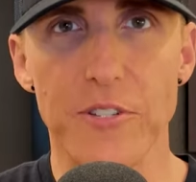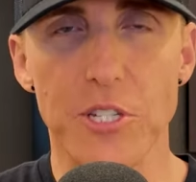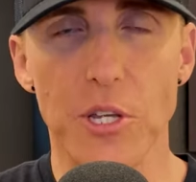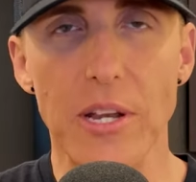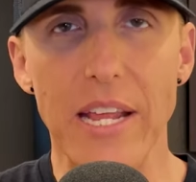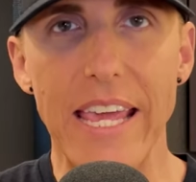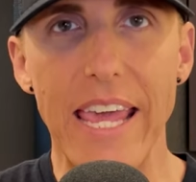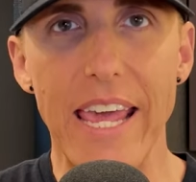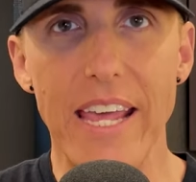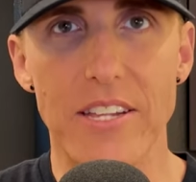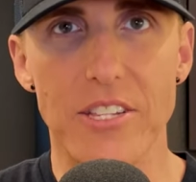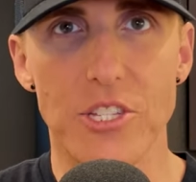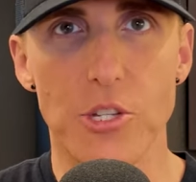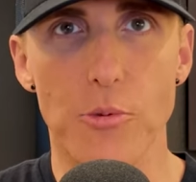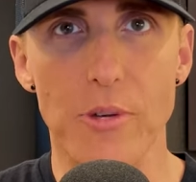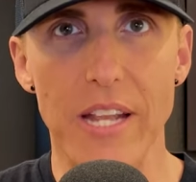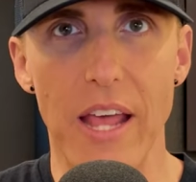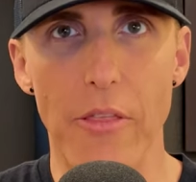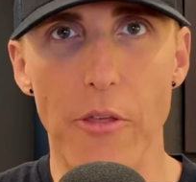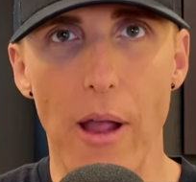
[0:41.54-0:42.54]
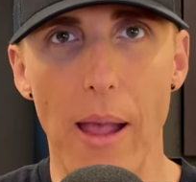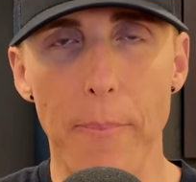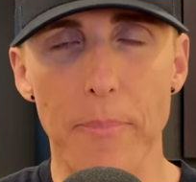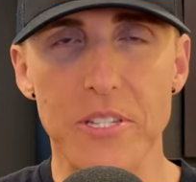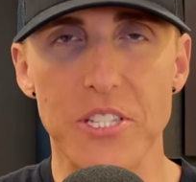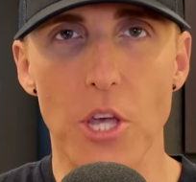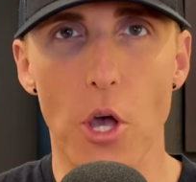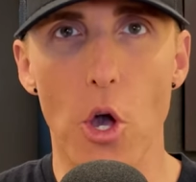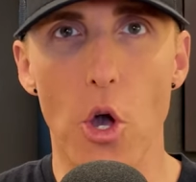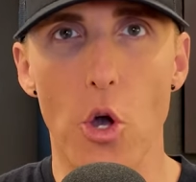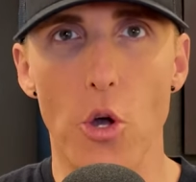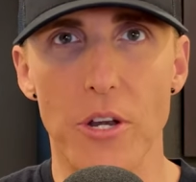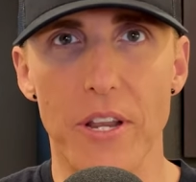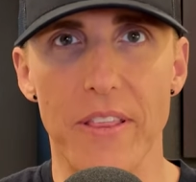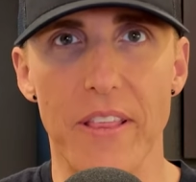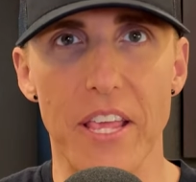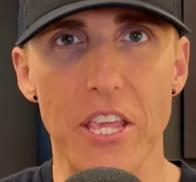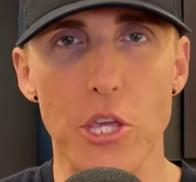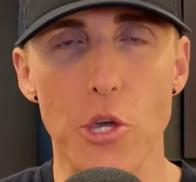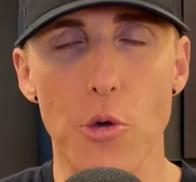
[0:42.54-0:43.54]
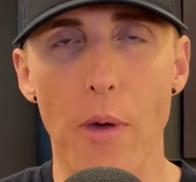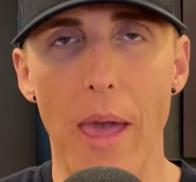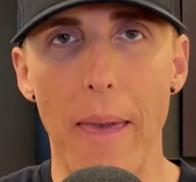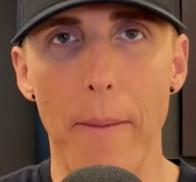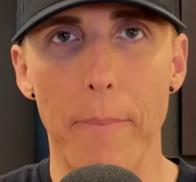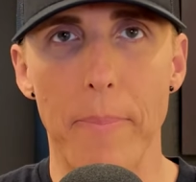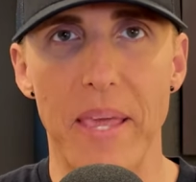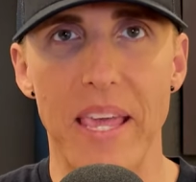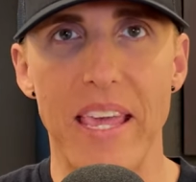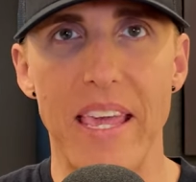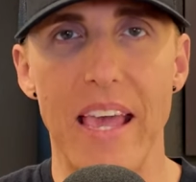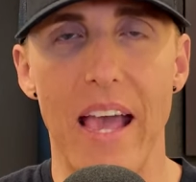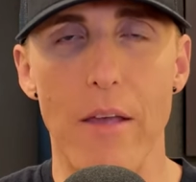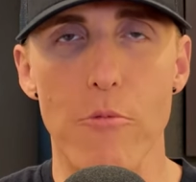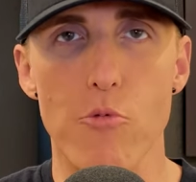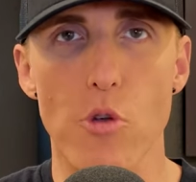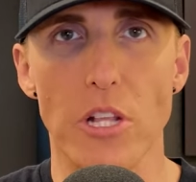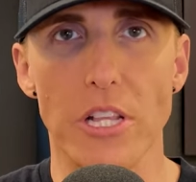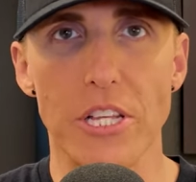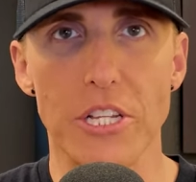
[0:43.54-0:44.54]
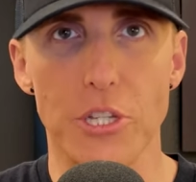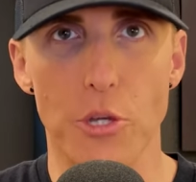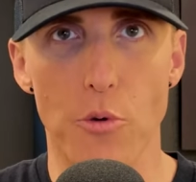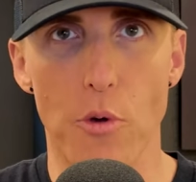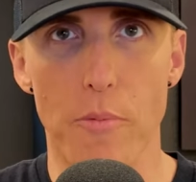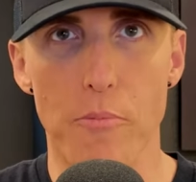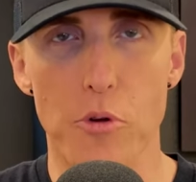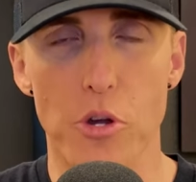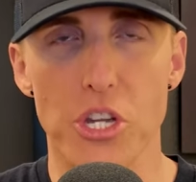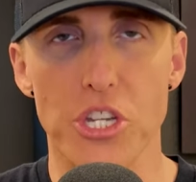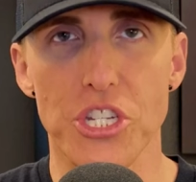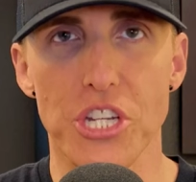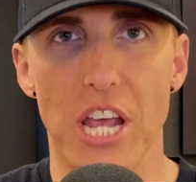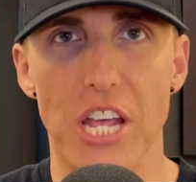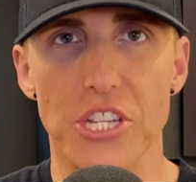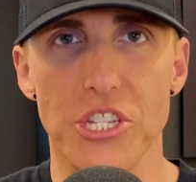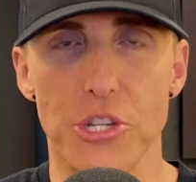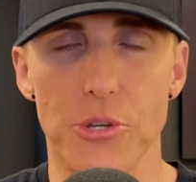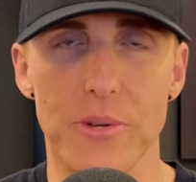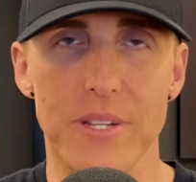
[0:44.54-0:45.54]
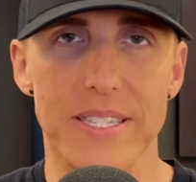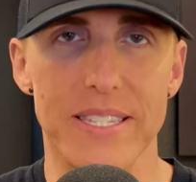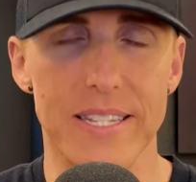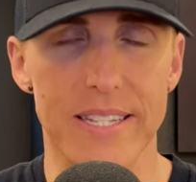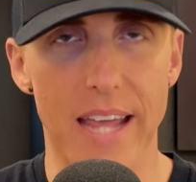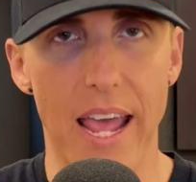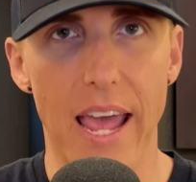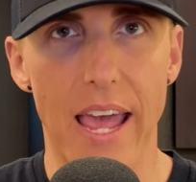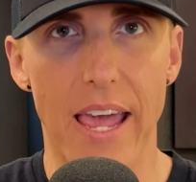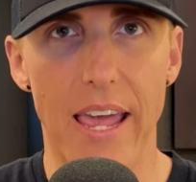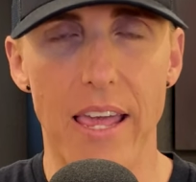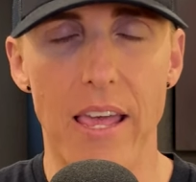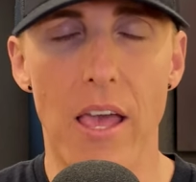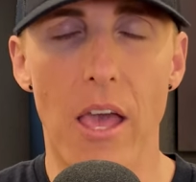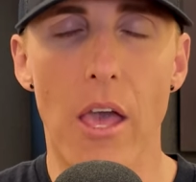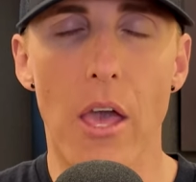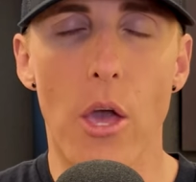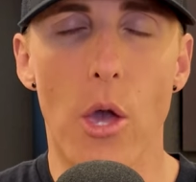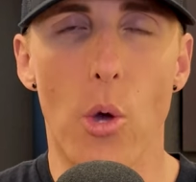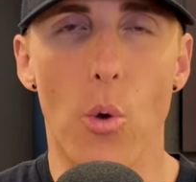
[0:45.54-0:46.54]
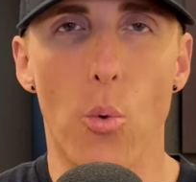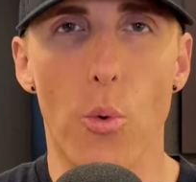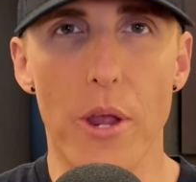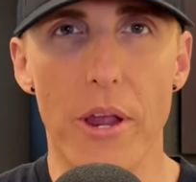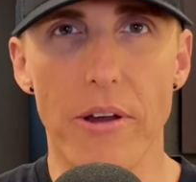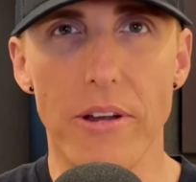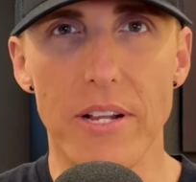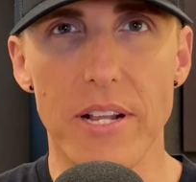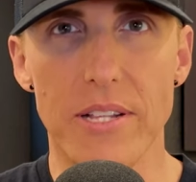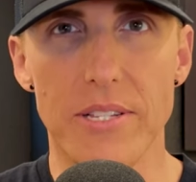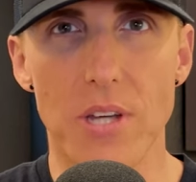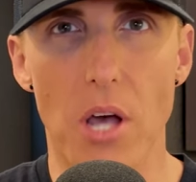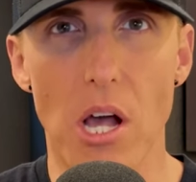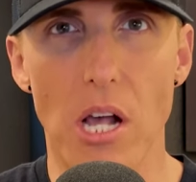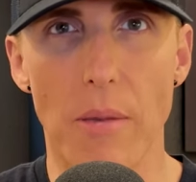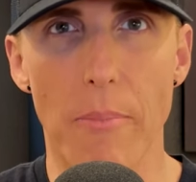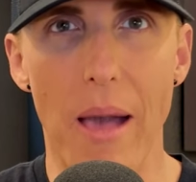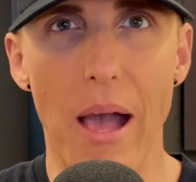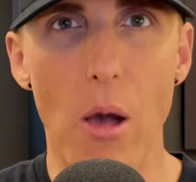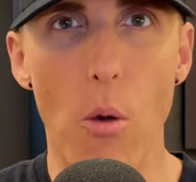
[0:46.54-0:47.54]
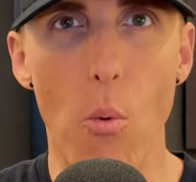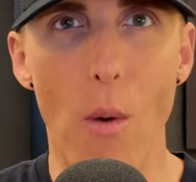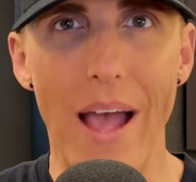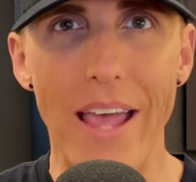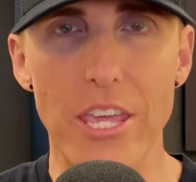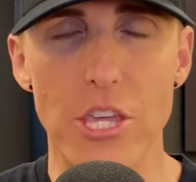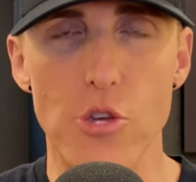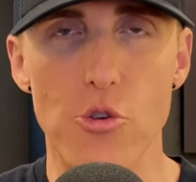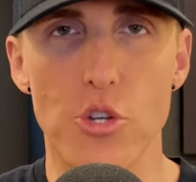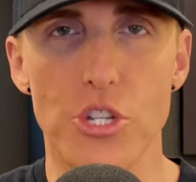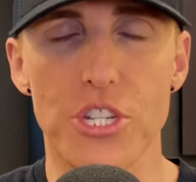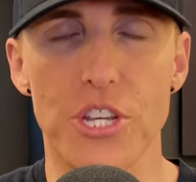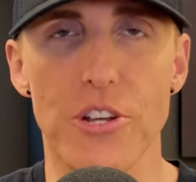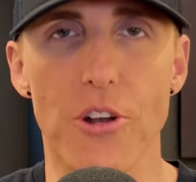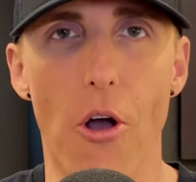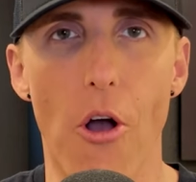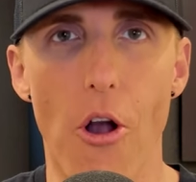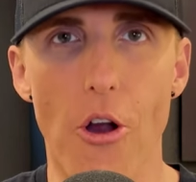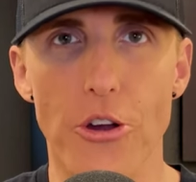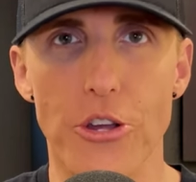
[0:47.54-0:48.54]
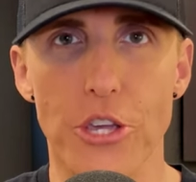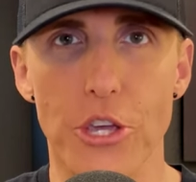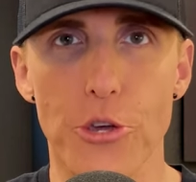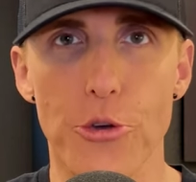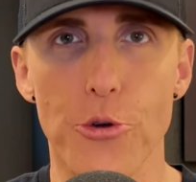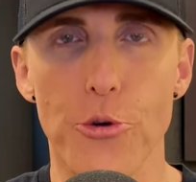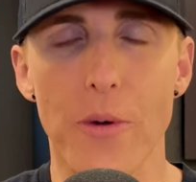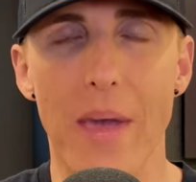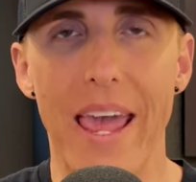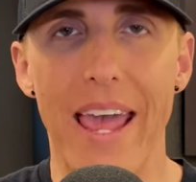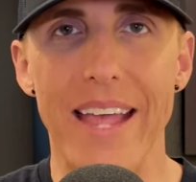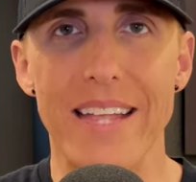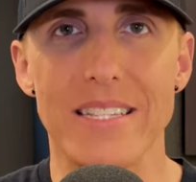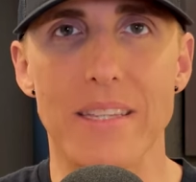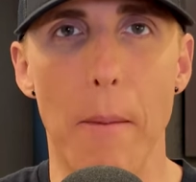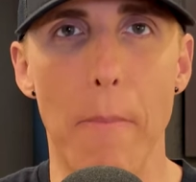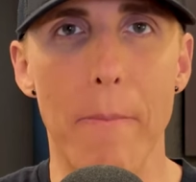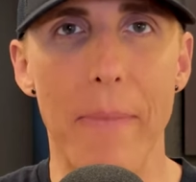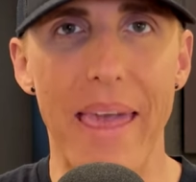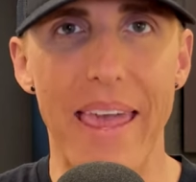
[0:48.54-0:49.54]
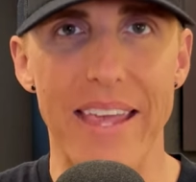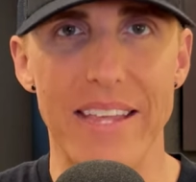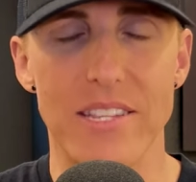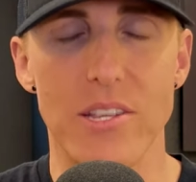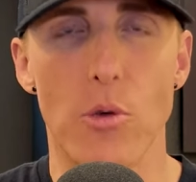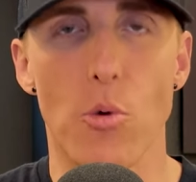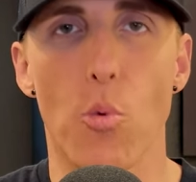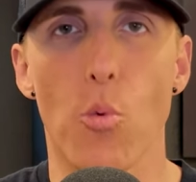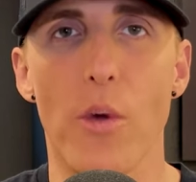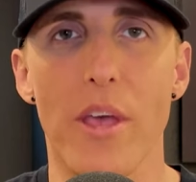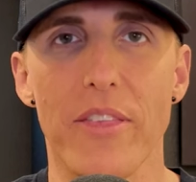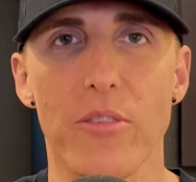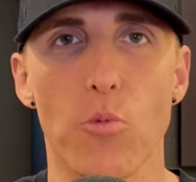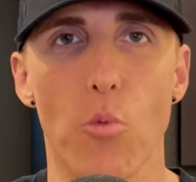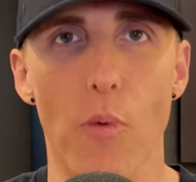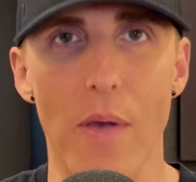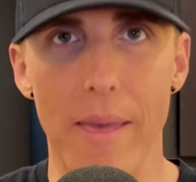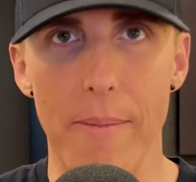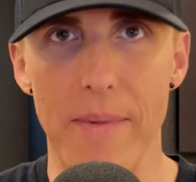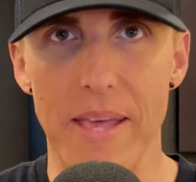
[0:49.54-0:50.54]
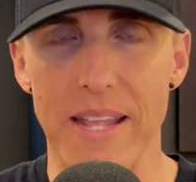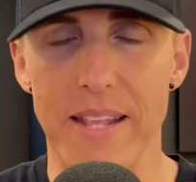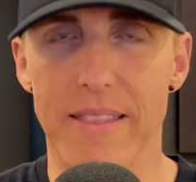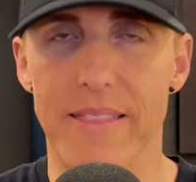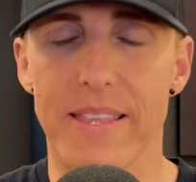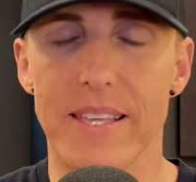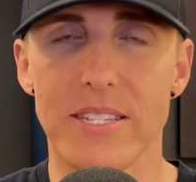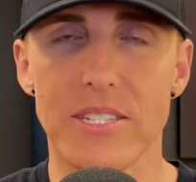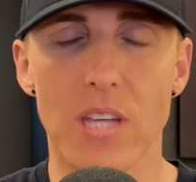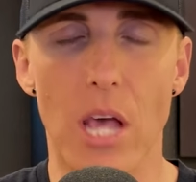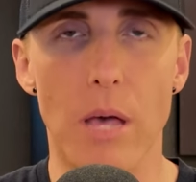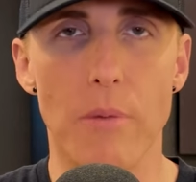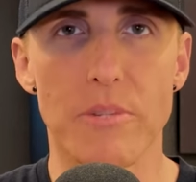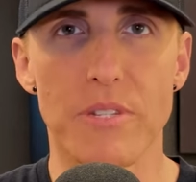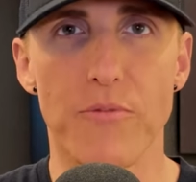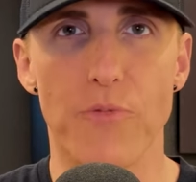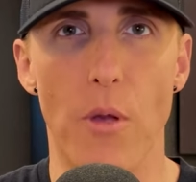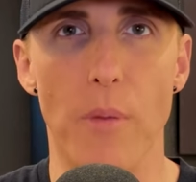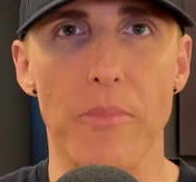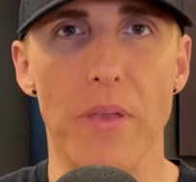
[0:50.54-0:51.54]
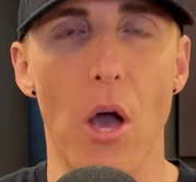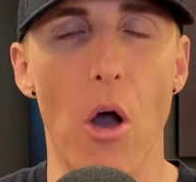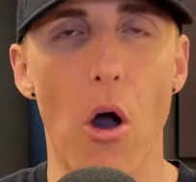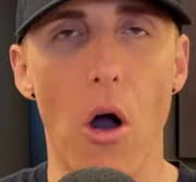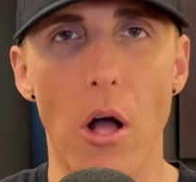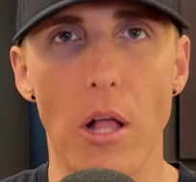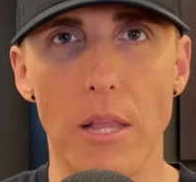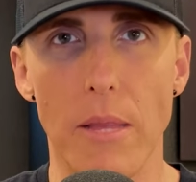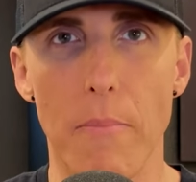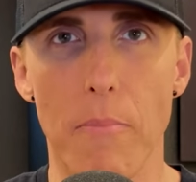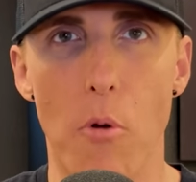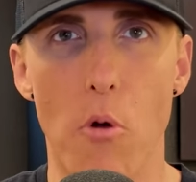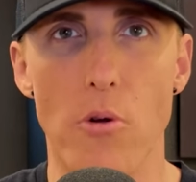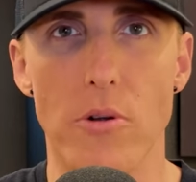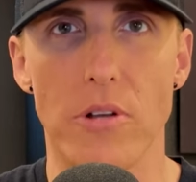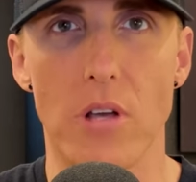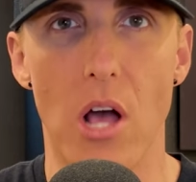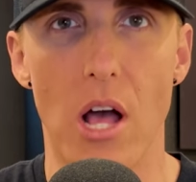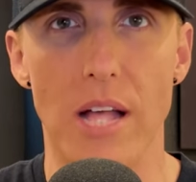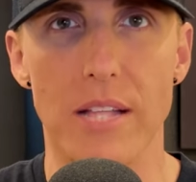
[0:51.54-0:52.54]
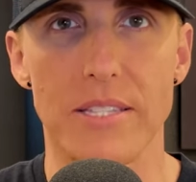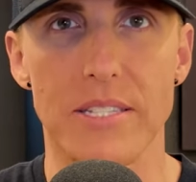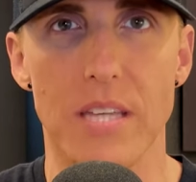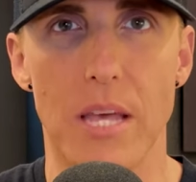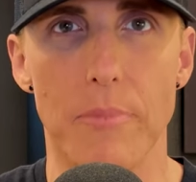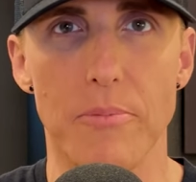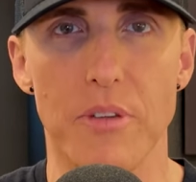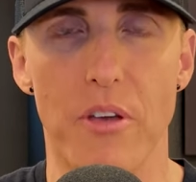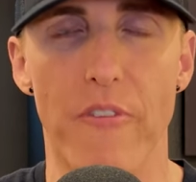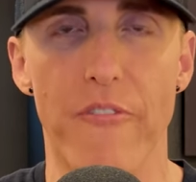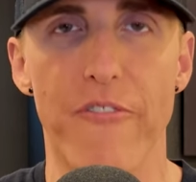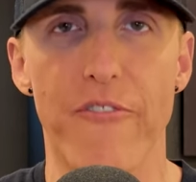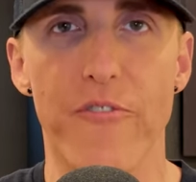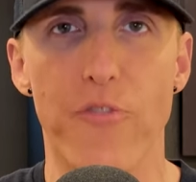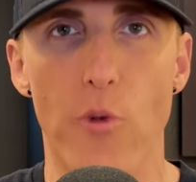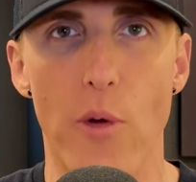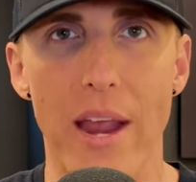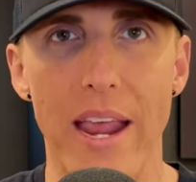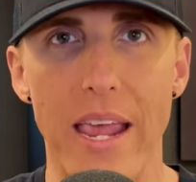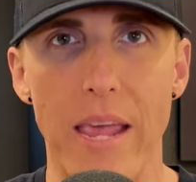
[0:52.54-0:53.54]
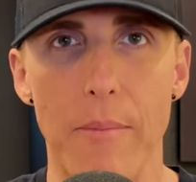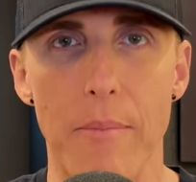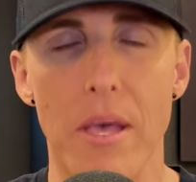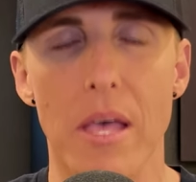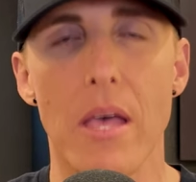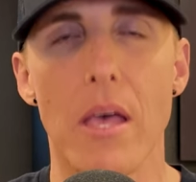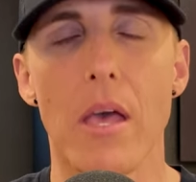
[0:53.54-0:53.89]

tuning in to another episode of the UMP. I really do appreciate you. And today, we are going to talk about why you should argue and debate with women. This comes from the all important concept of frame